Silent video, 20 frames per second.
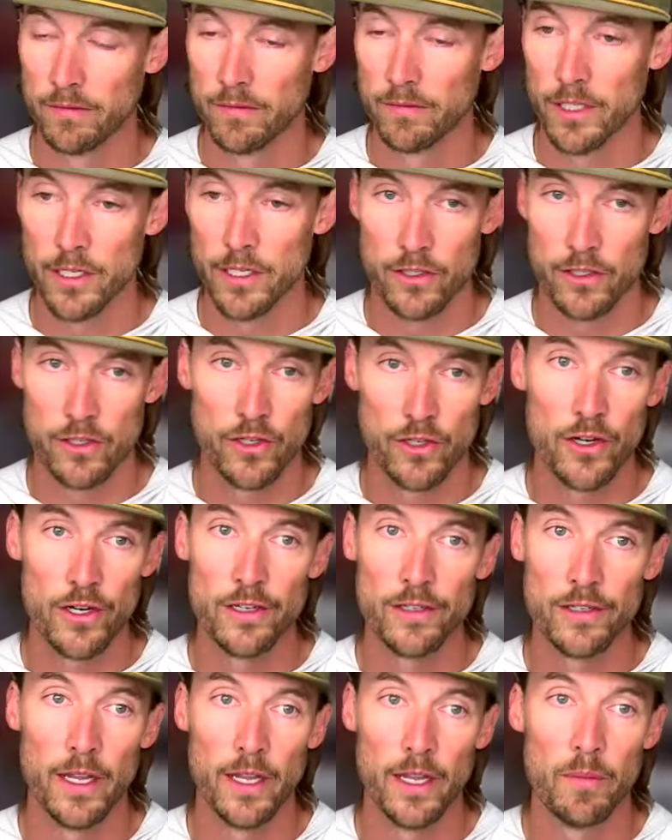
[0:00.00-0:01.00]
just
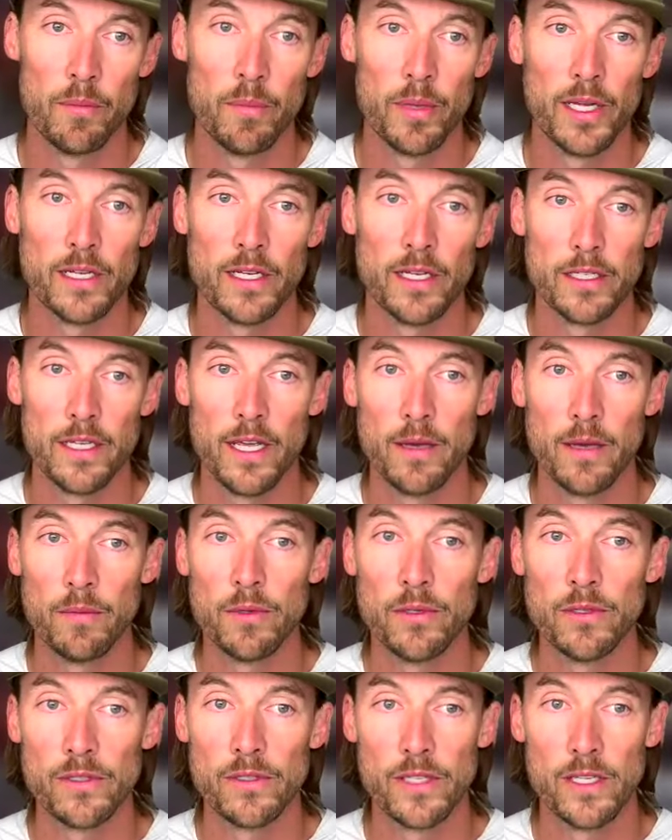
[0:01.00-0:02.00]
dirt and picnic
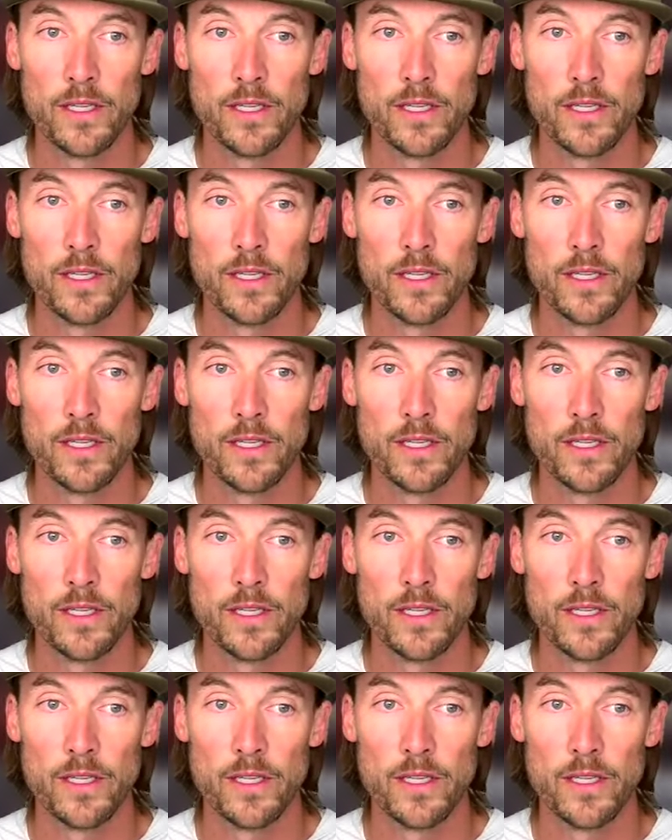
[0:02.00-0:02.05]
tables,